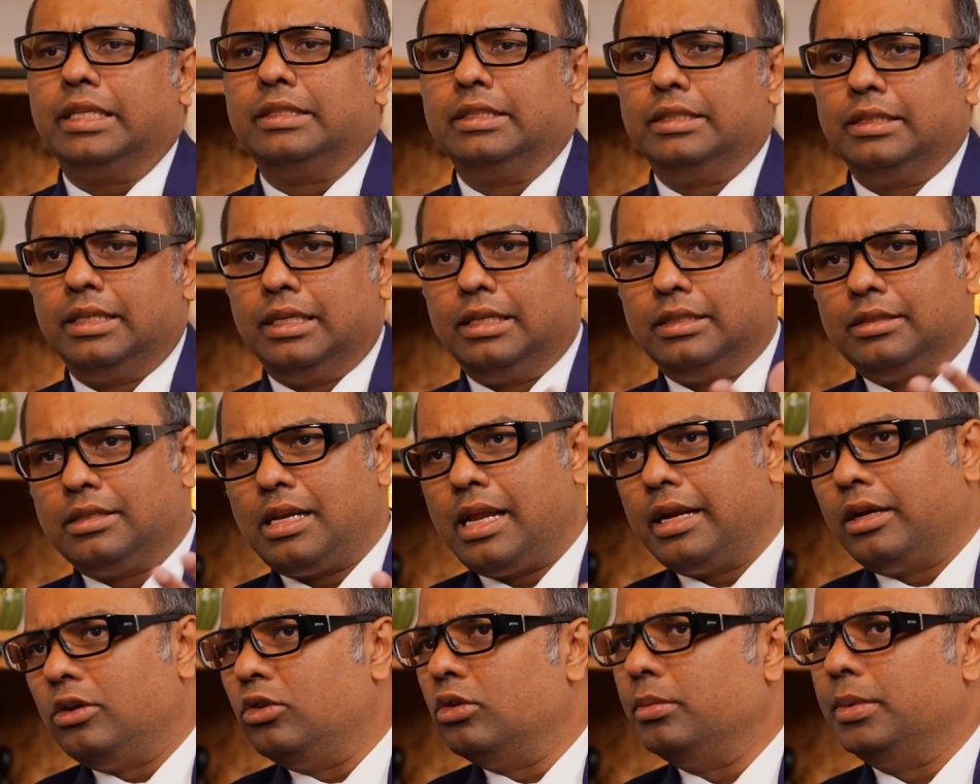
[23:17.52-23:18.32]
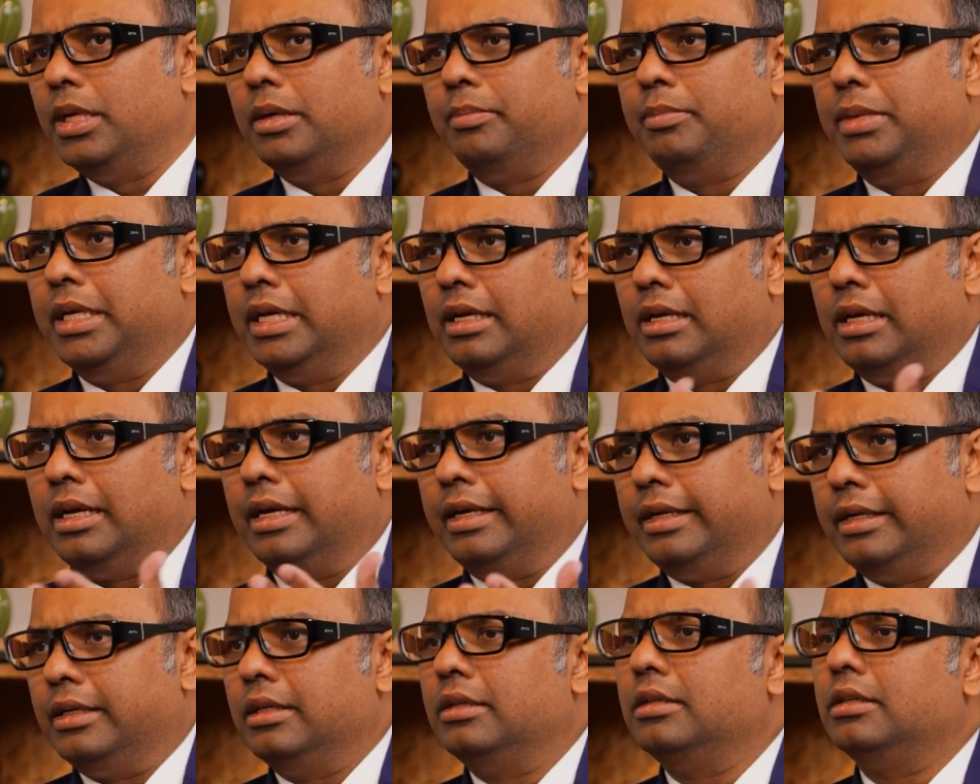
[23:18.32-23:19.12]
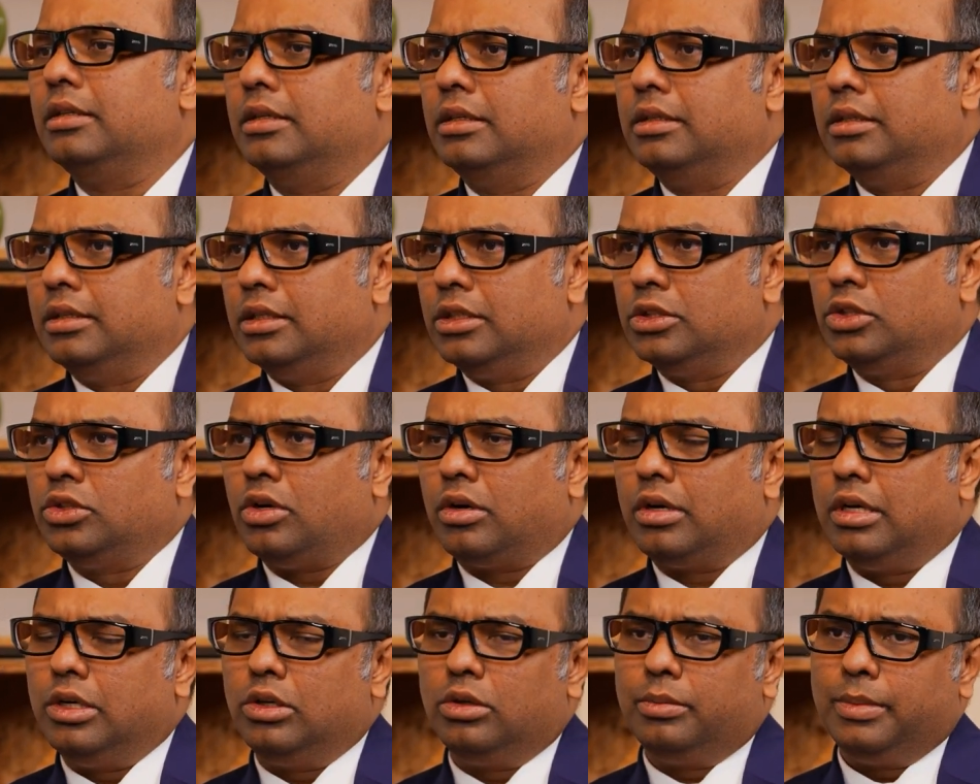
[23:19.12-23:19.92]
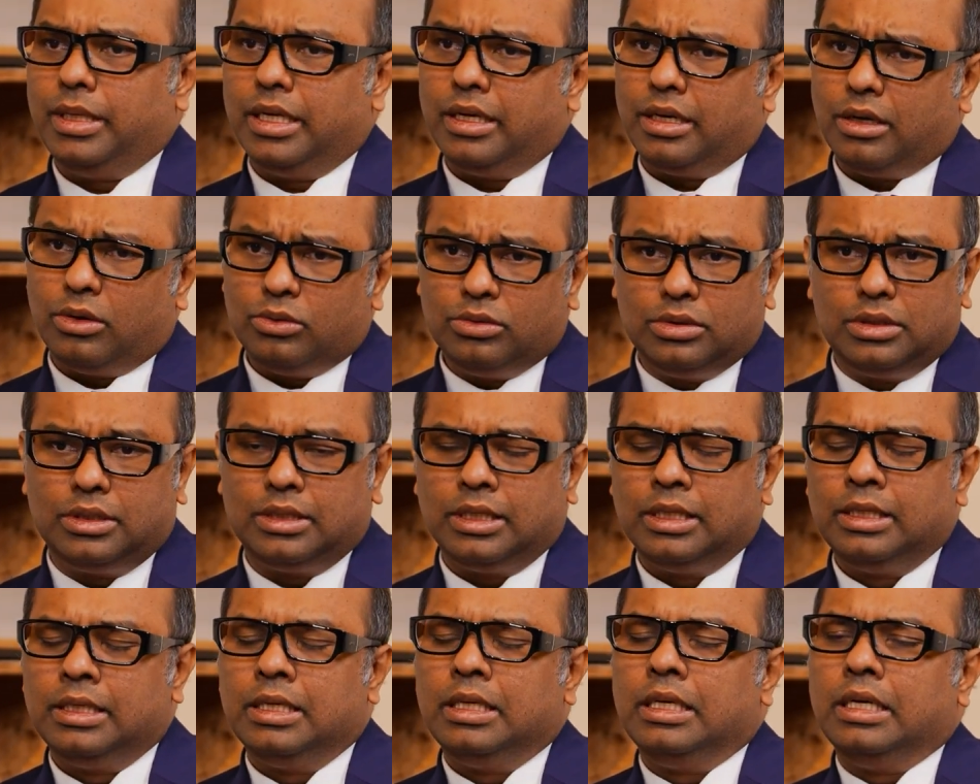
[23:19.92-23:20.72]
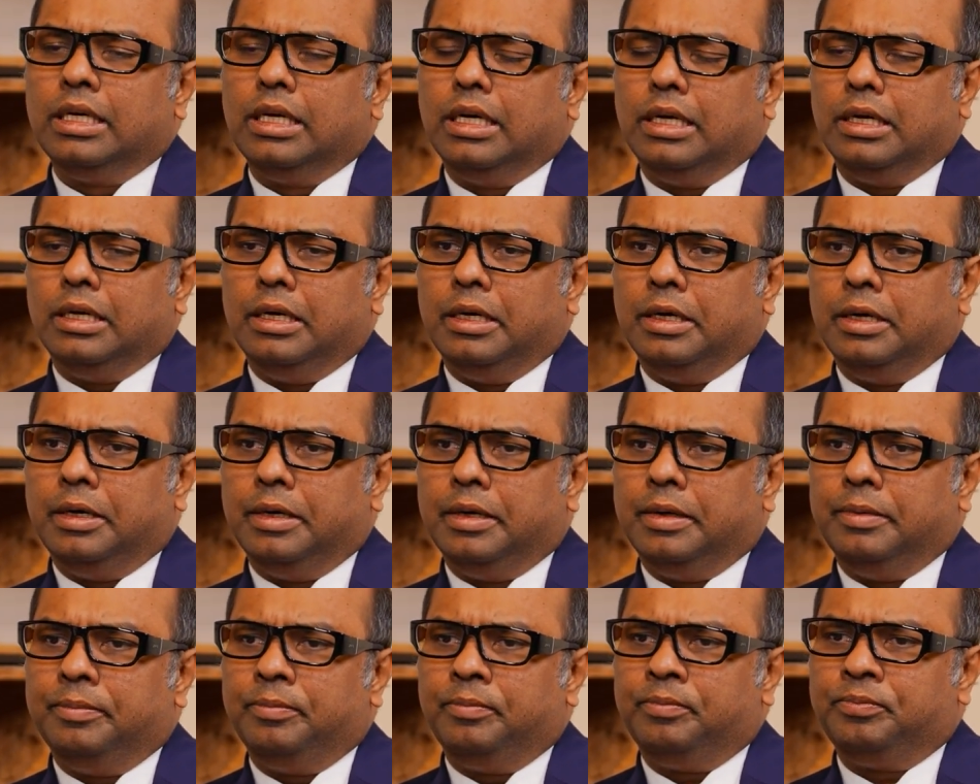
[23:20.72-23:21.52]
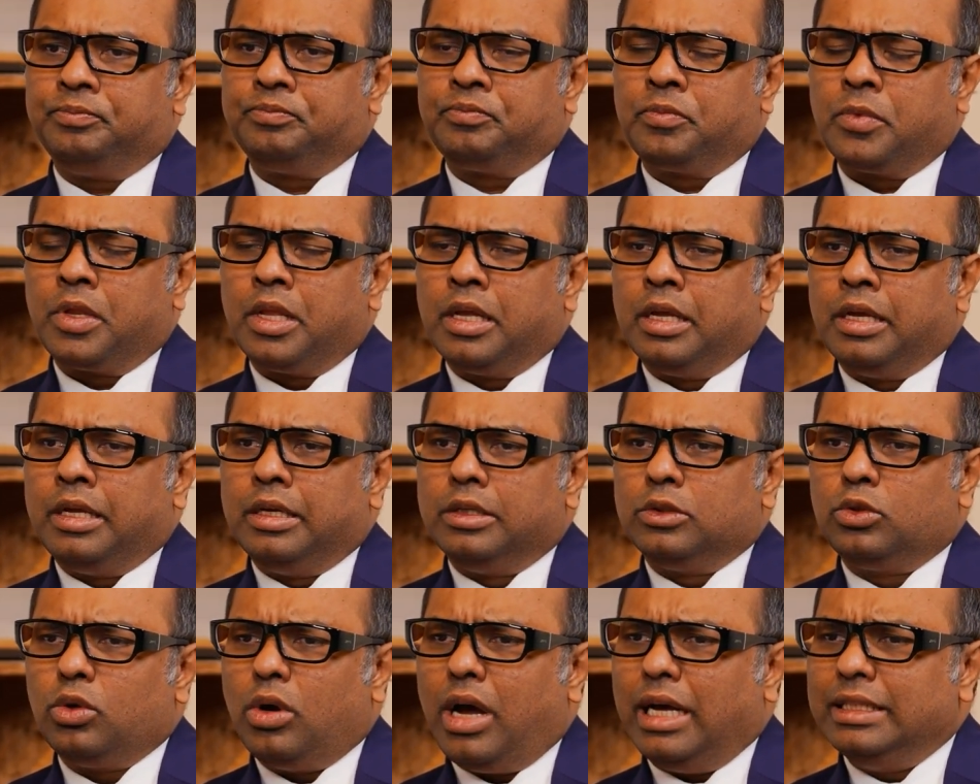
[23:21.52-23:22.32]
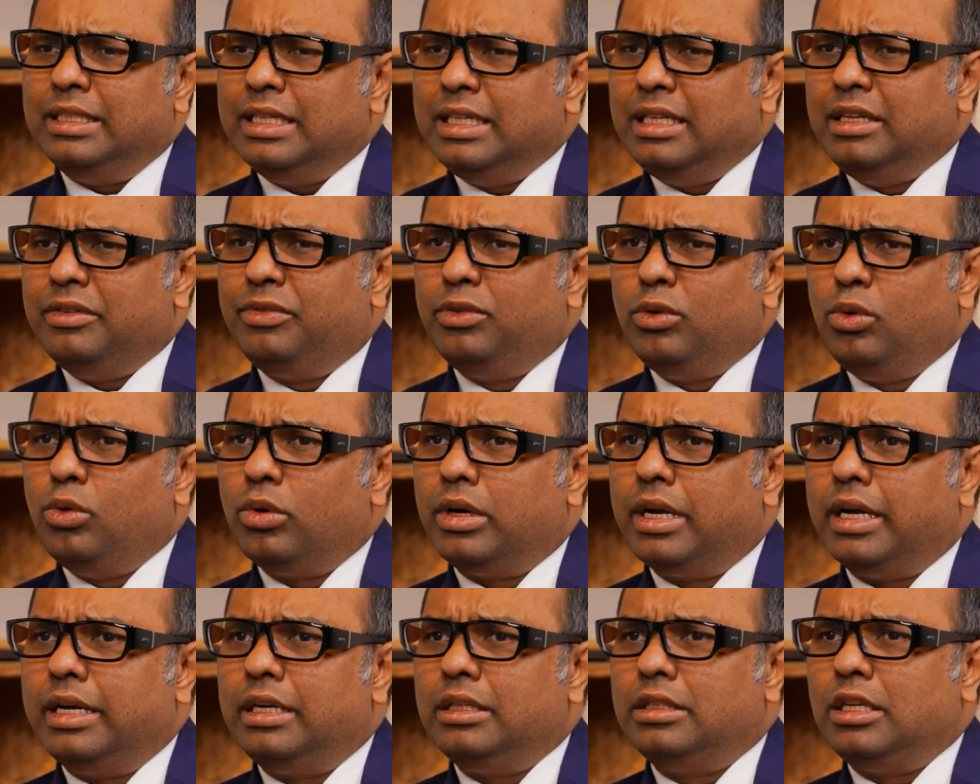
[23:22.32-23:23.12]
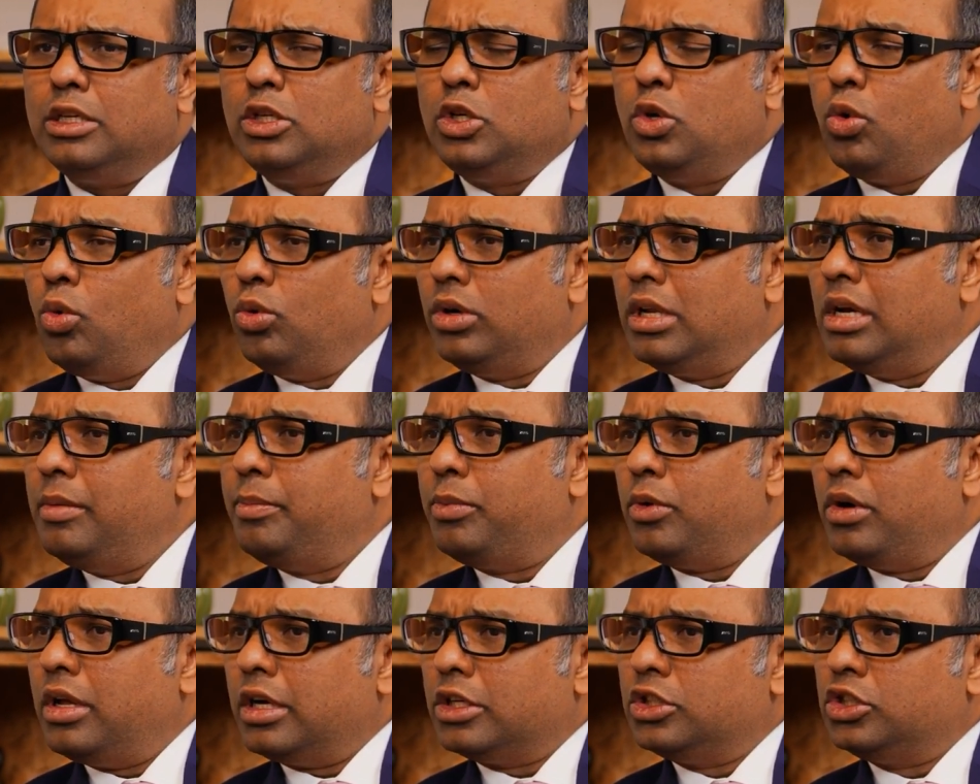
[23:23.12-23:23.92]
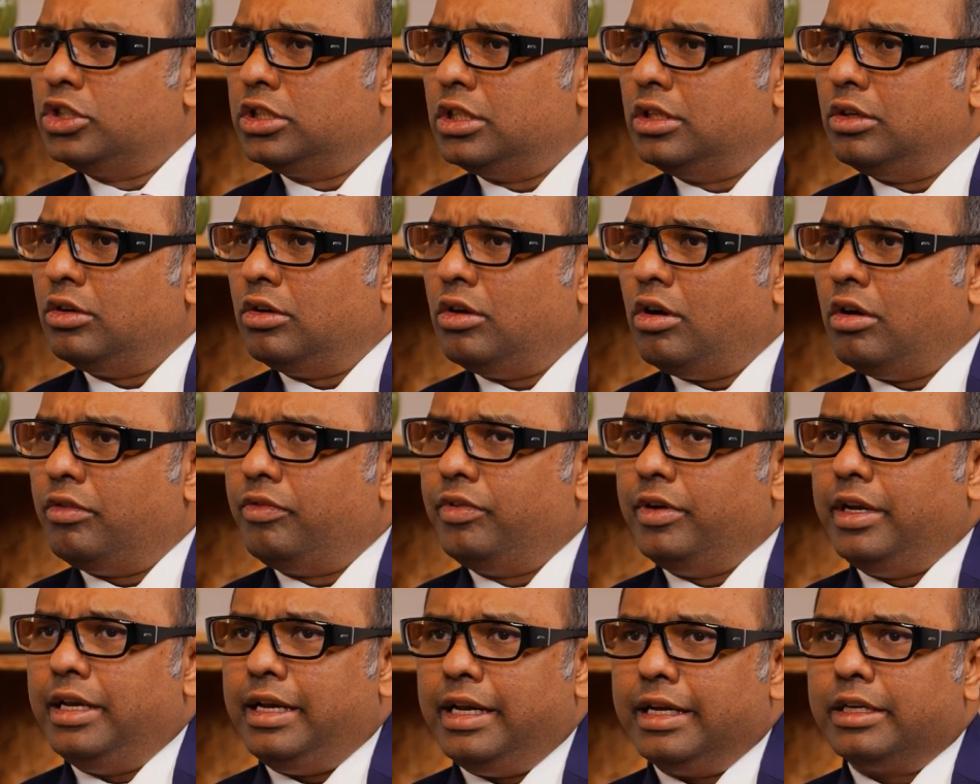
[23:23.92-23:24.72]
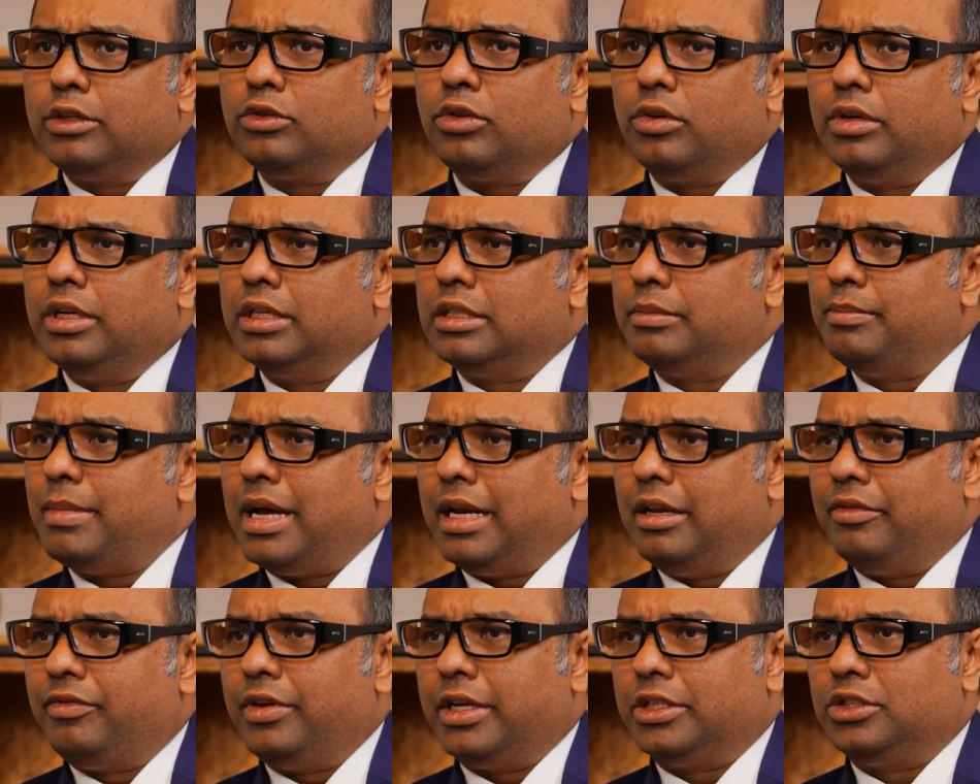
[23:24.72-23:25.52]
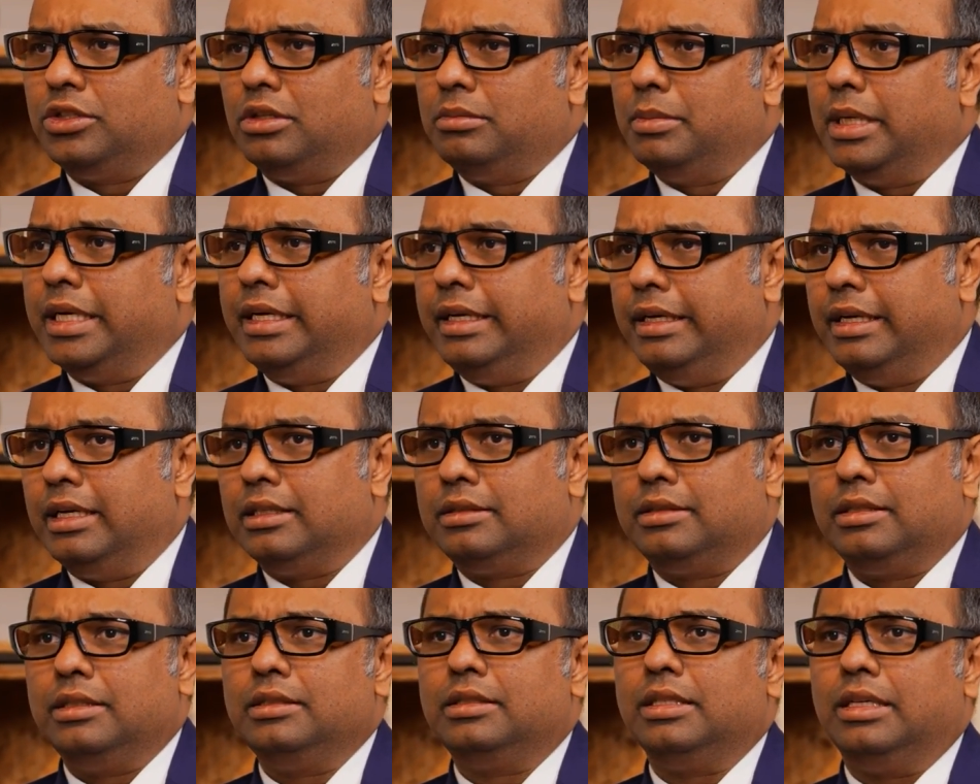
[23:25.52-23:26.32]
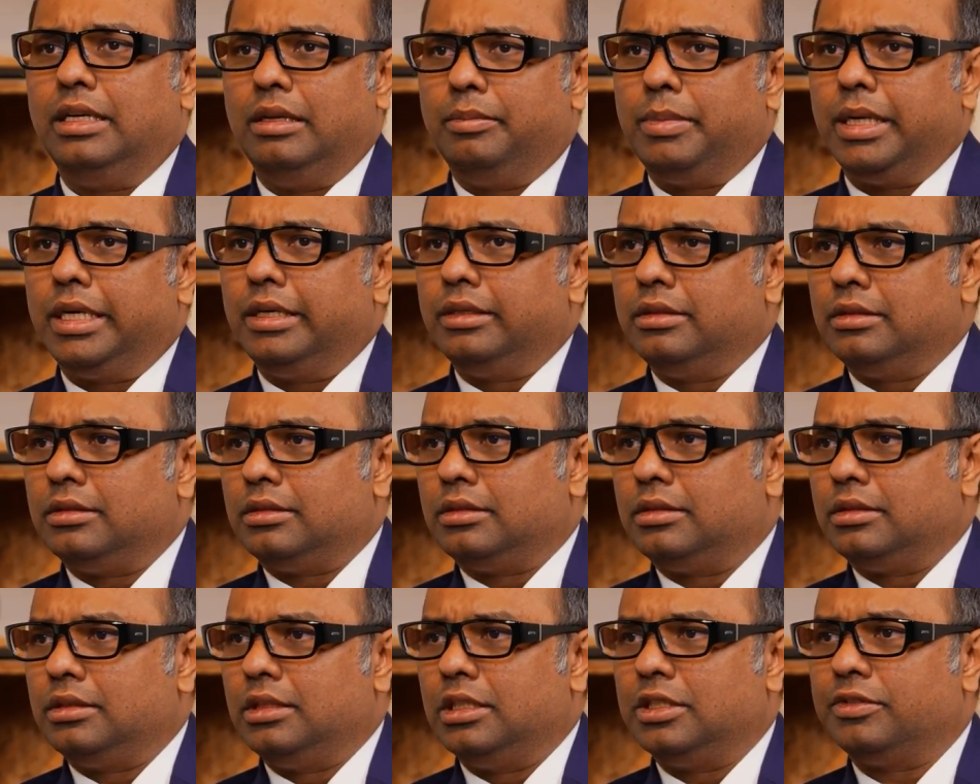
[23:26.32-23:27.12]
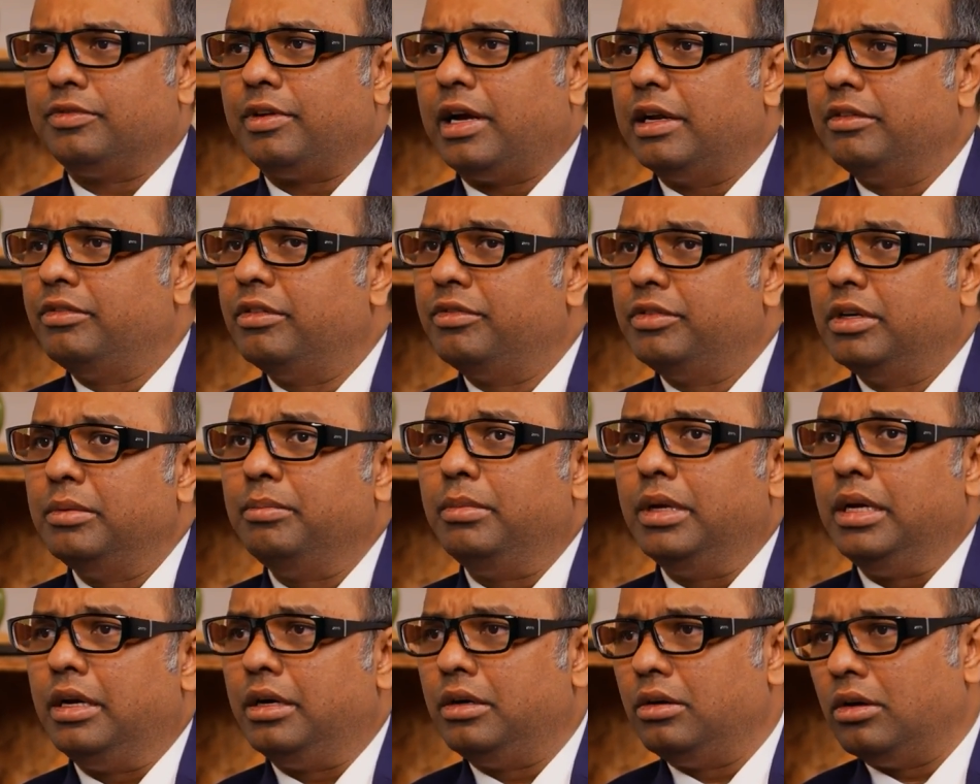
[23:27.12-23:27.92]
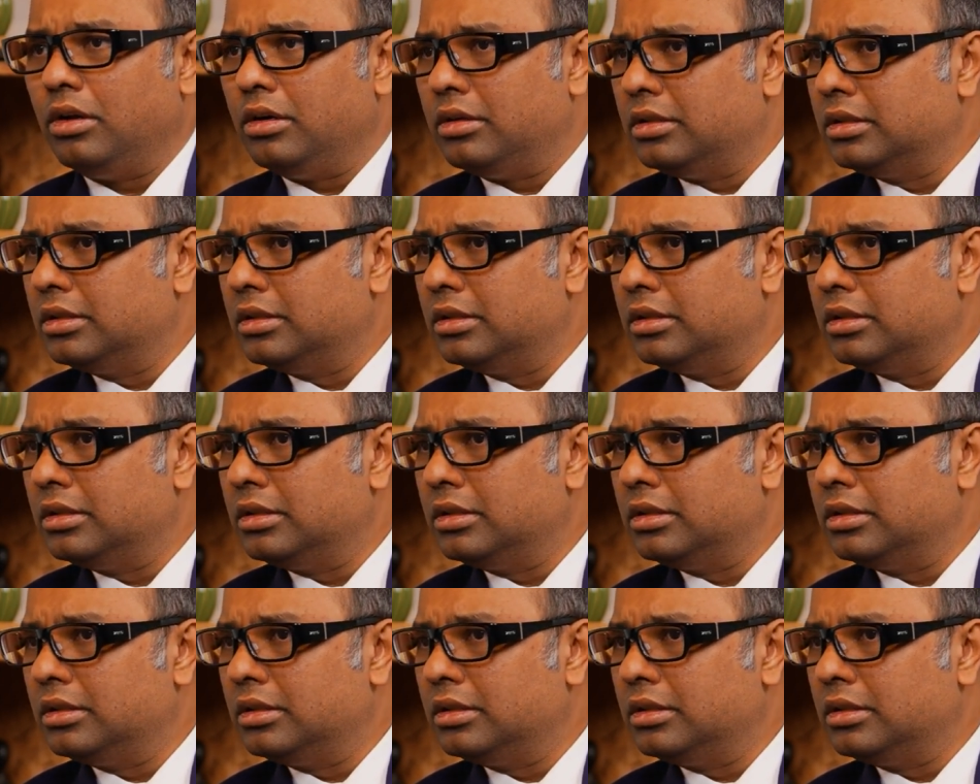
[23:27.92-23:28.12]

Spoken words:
I think there is likely to be a PLI shortly to be announced. So I think if you look at the total production of electronics manufactured by India since independence is $550 billion.